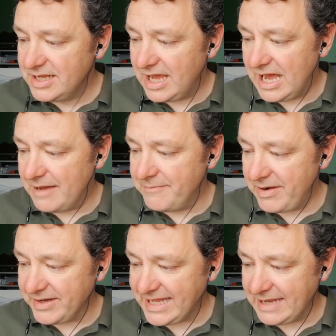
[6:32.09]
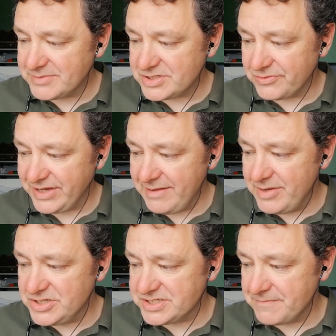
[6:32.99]
Marek Gamester on
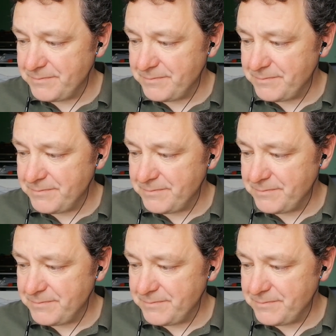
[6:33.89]
images and